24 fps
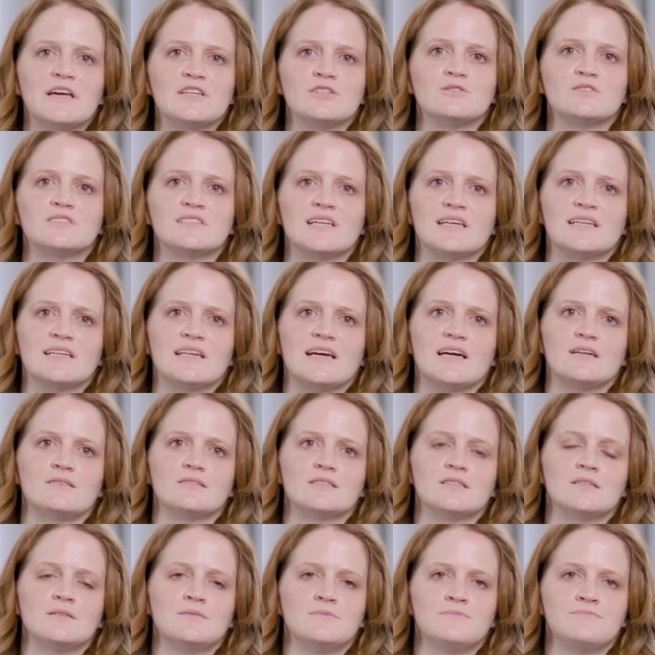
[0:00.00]
makes you stand
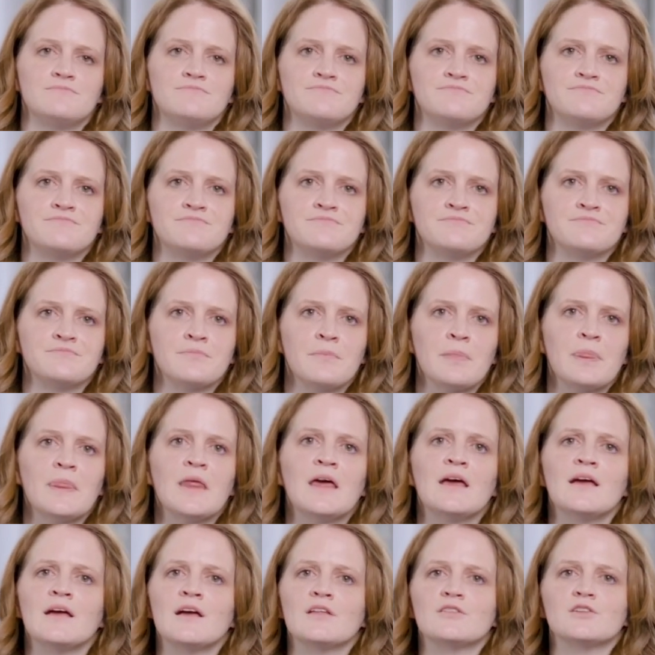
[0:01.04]
out.
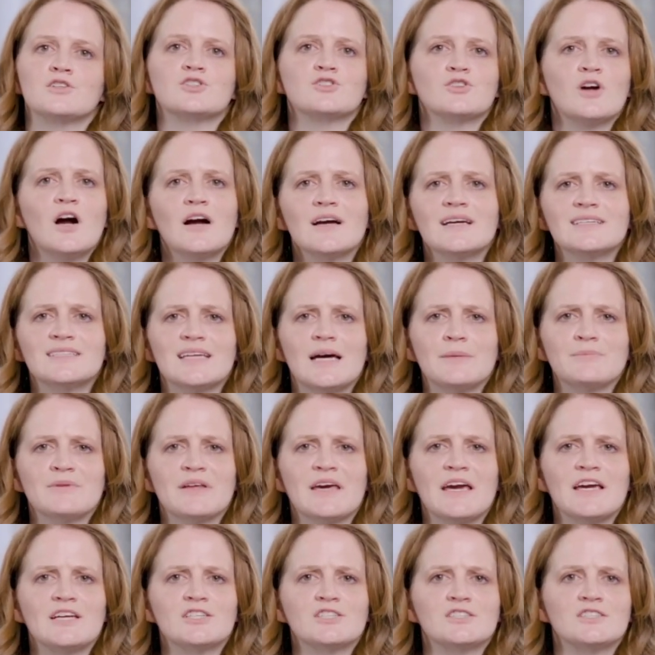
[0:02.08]
The strongest
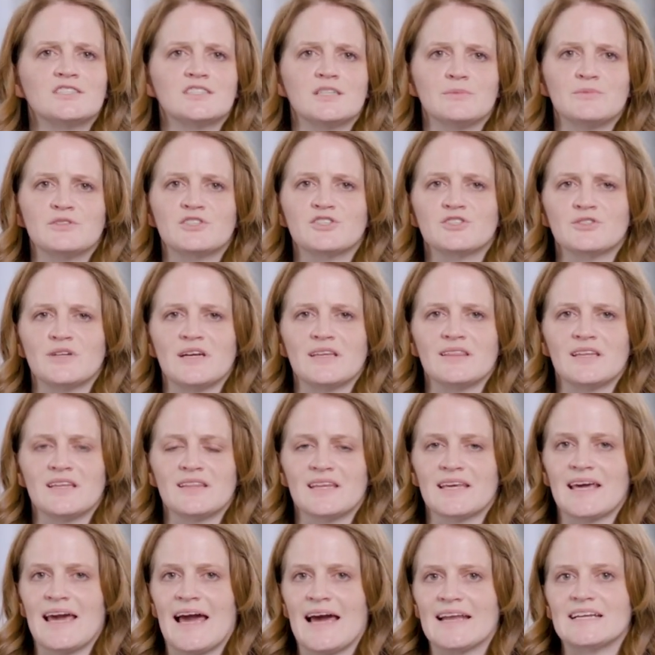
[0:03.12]
applications demonstrate that
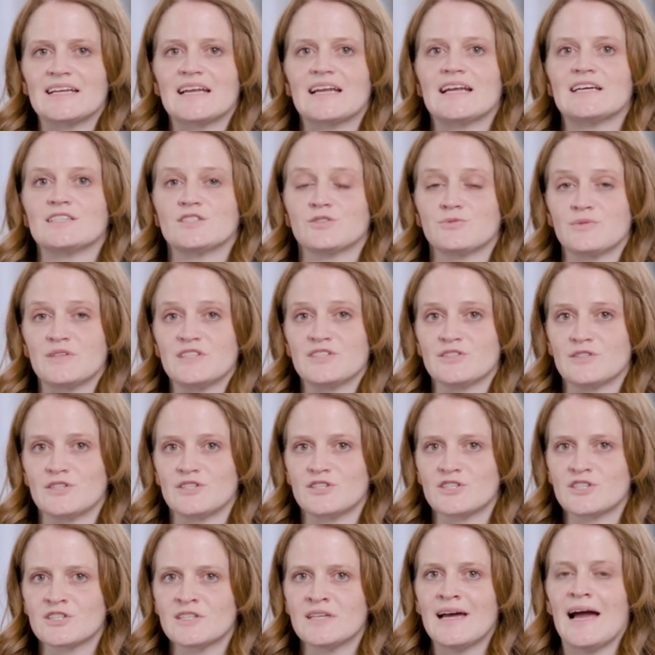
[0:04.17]
the candidate has
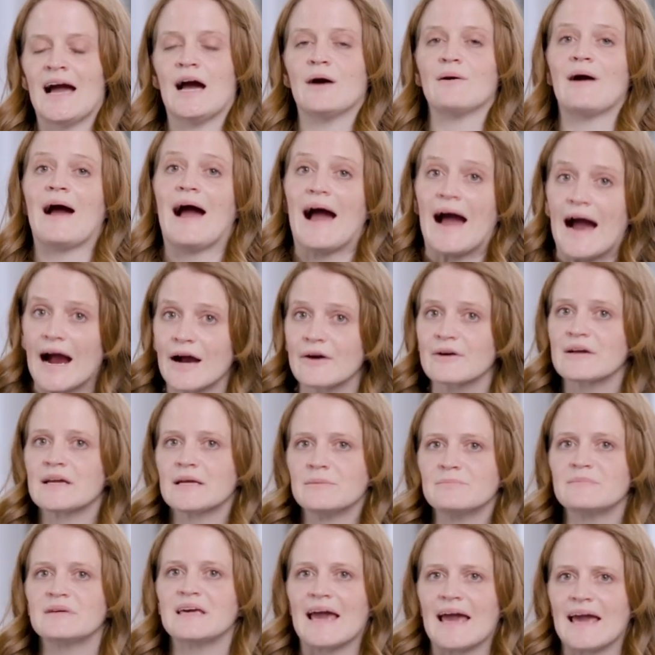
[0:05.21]
researched how our
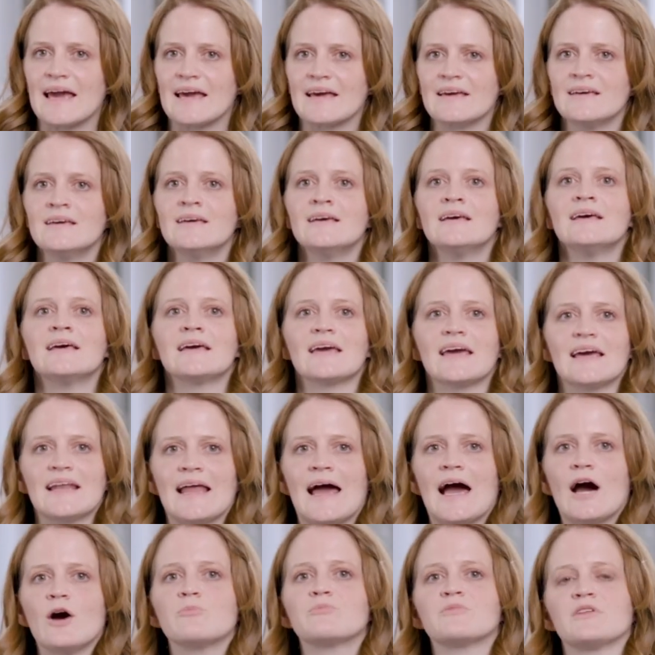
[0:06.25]
MBA can
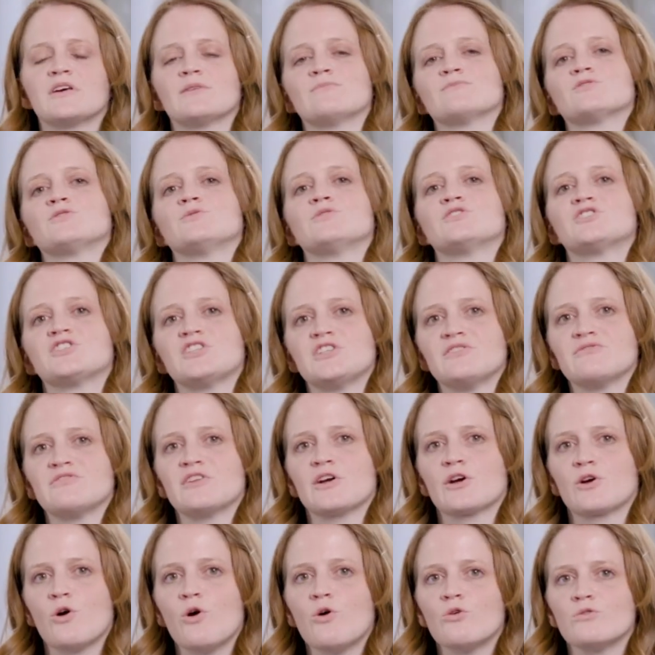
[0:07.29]
help them to achieve
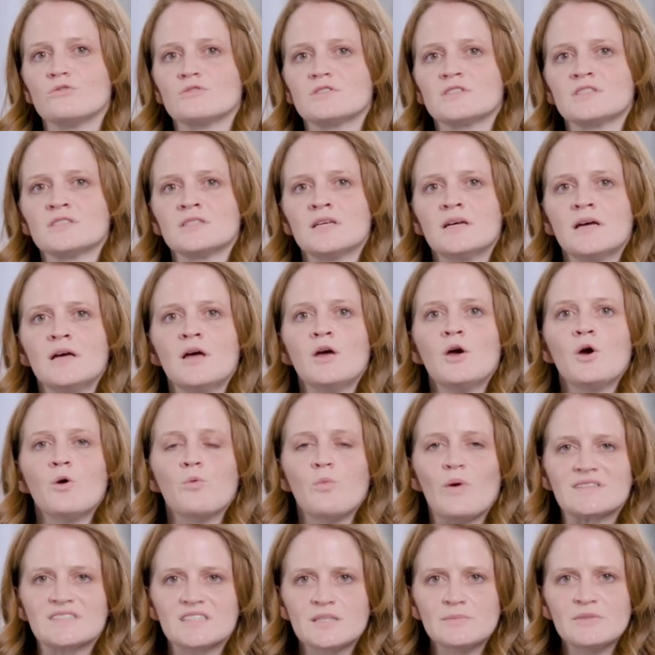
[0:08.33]
their goals,
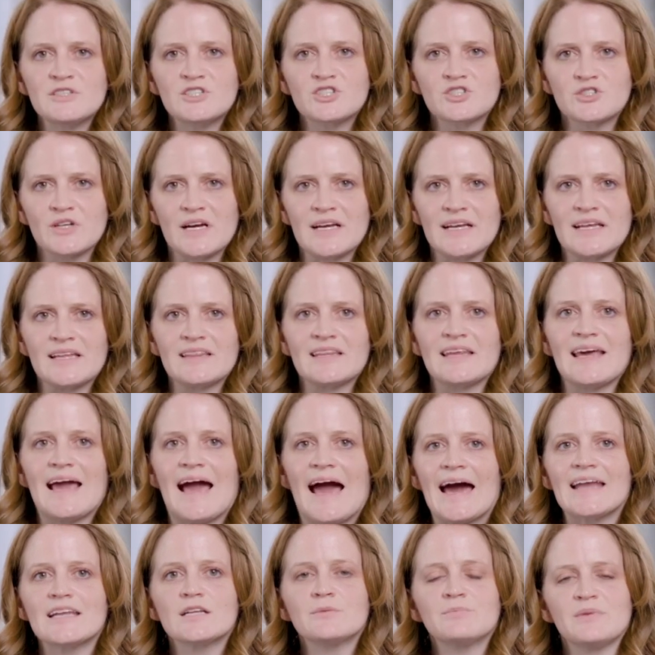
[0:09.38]
while demonstrating the
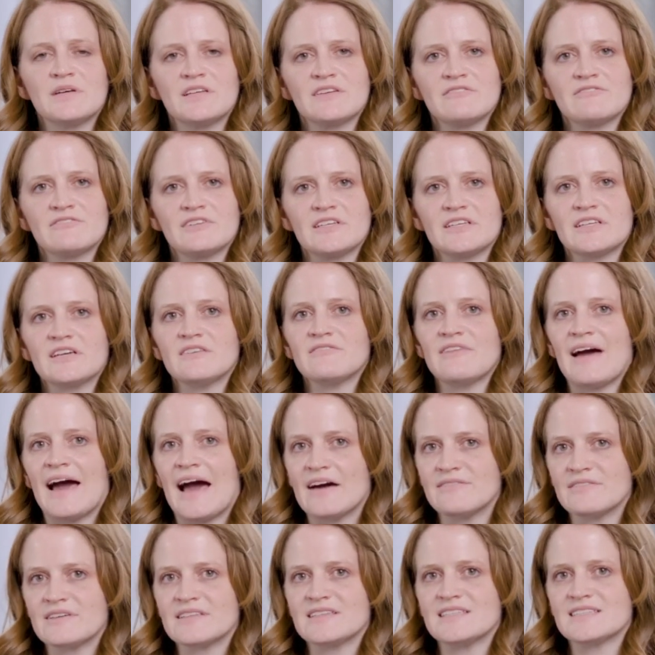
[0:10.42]
added benefit of
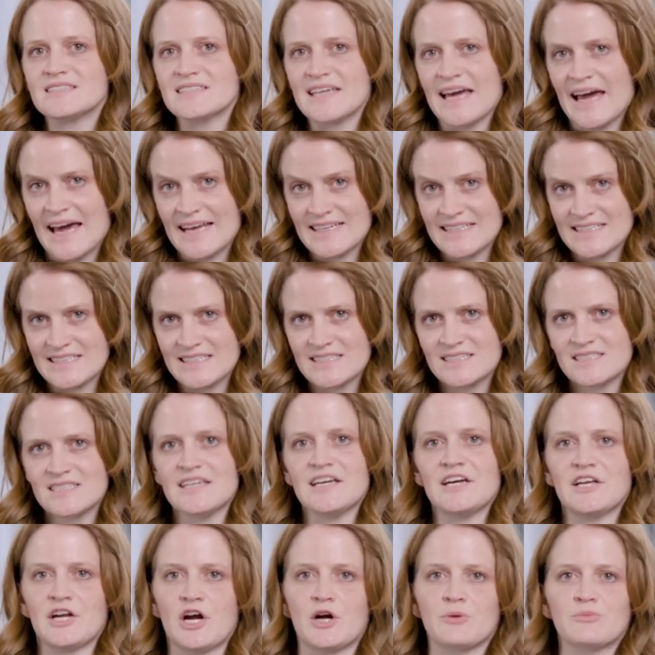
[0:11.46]
having this candidate
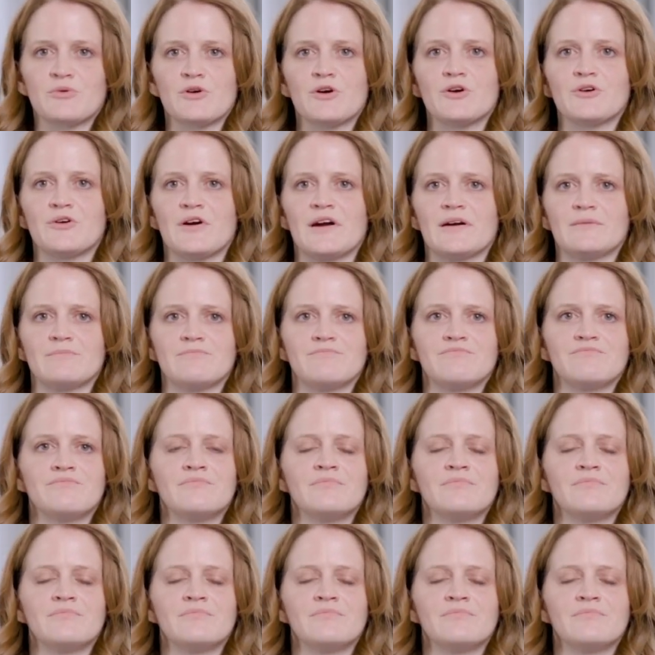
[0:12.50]
in our program.